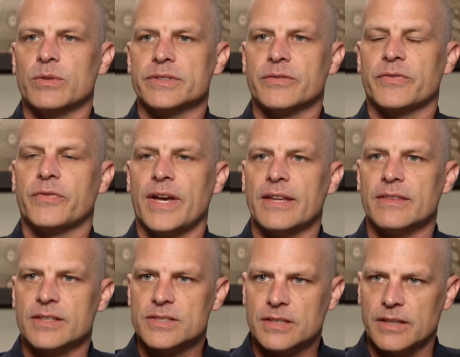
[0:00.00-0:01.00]
will
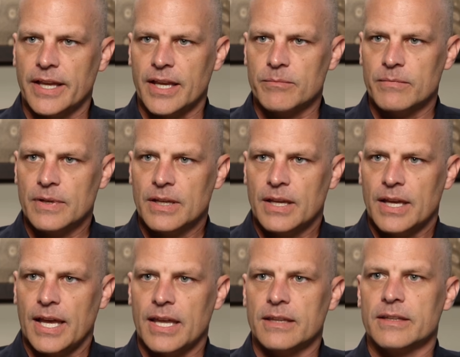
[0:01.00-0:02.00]
defend this claim
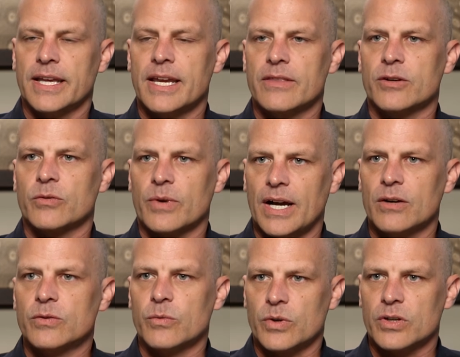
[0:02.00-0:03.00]
and lay the
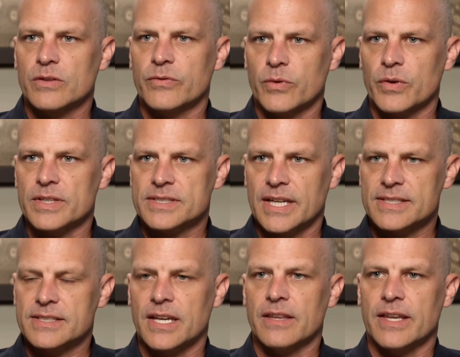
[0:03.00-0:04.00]
groundwork for this
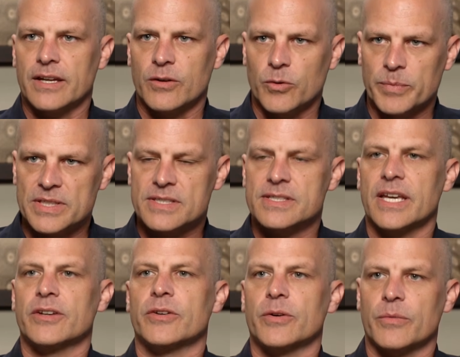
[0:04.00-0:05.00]
essay that it'll be
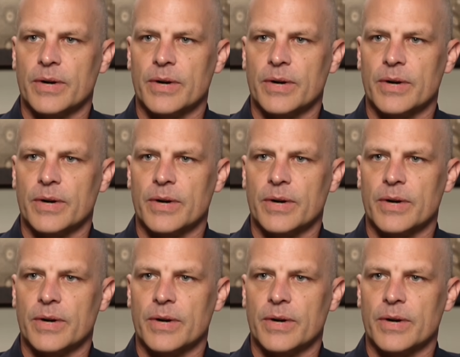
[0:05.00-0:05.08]
centered